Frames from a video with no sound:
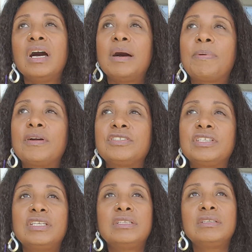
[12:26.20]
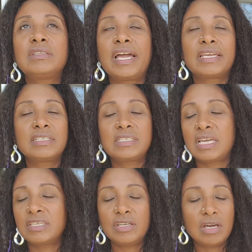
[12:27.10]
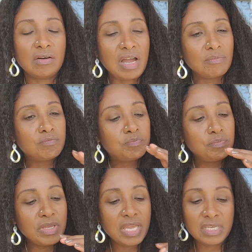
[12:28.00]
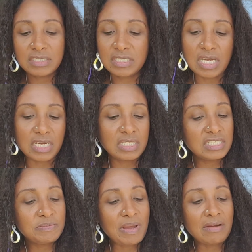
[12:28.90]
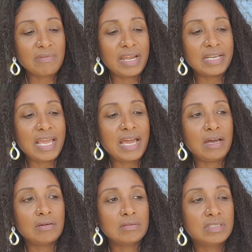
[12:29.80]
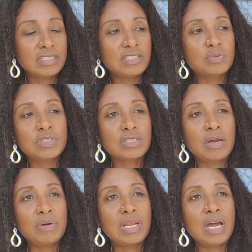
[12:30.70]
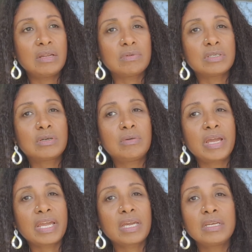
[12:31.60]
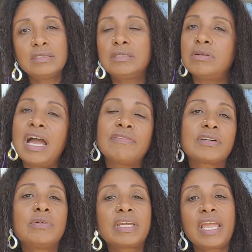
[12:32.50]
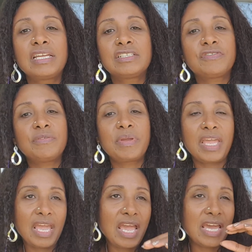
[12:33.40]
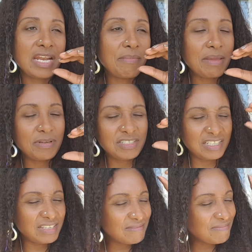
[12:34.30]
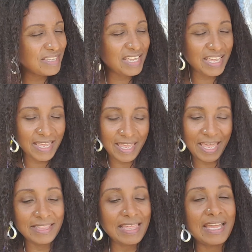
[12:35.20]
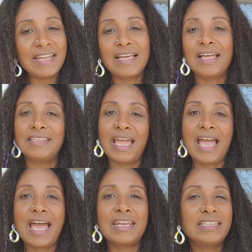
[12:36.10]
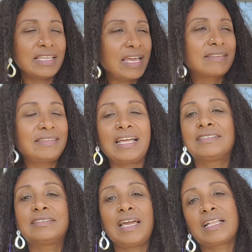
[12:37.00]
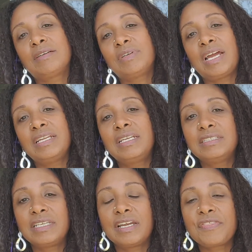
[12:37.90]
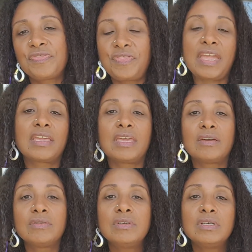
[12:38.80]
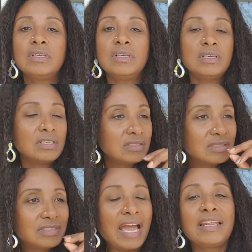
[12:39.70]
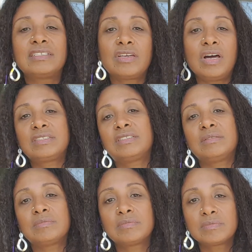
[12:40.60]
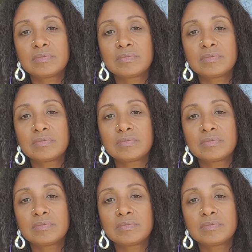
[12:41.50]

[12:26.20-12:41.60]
a person, like I said, you know, I'm stuck in this spot right now. This is what's going on real quick. Do you have a quick answer for me? And I'm able to hit that nail on the head. And they're like, that's exactly what I needed to hear. Thank you. That is awesome.